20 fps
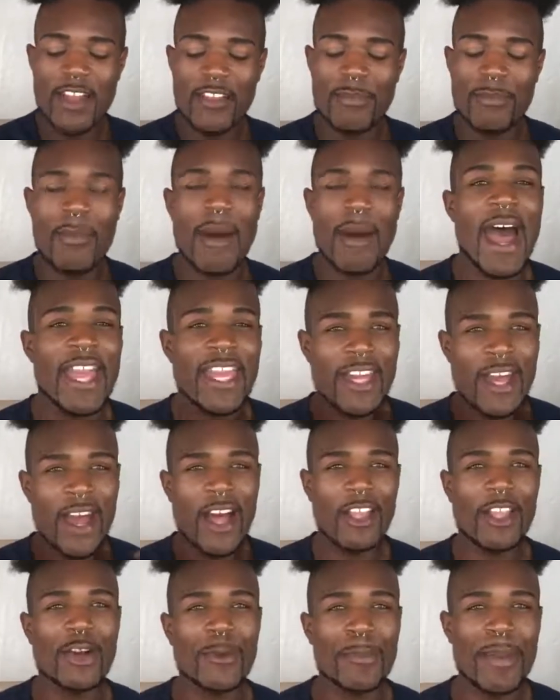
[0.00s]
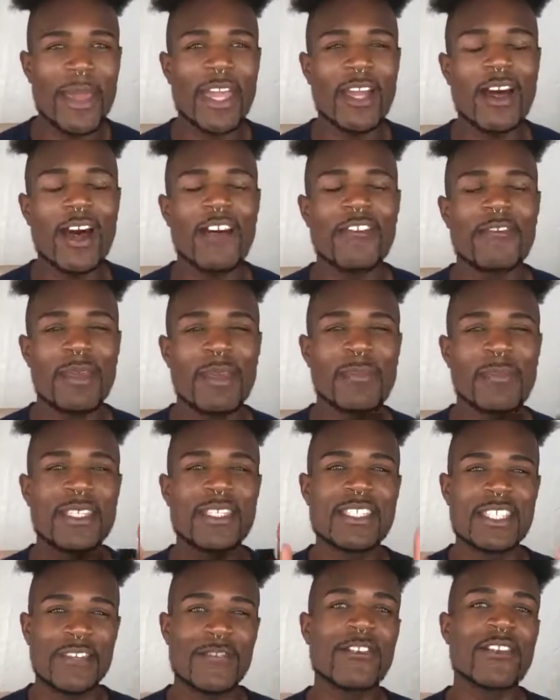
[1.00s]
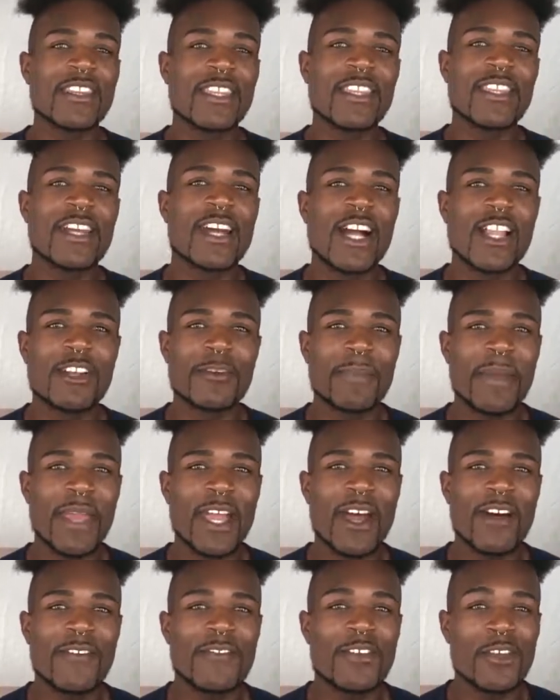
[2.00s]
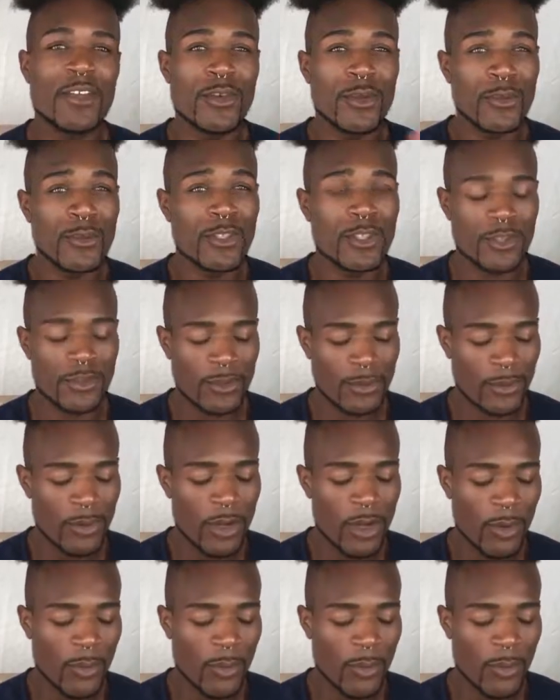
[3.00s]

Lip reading: my color payoff may be different than the color payoff you do